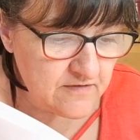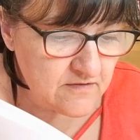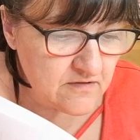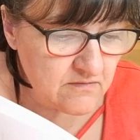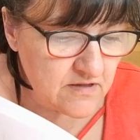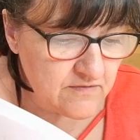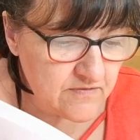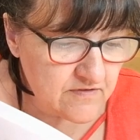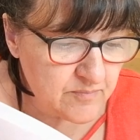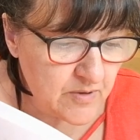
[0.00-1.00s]
than you need for
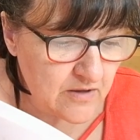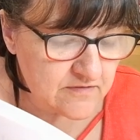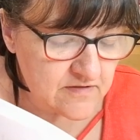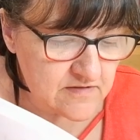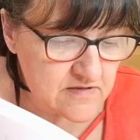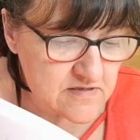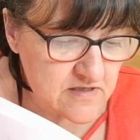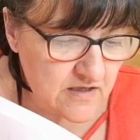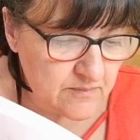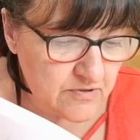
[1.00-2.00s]
this part of the design.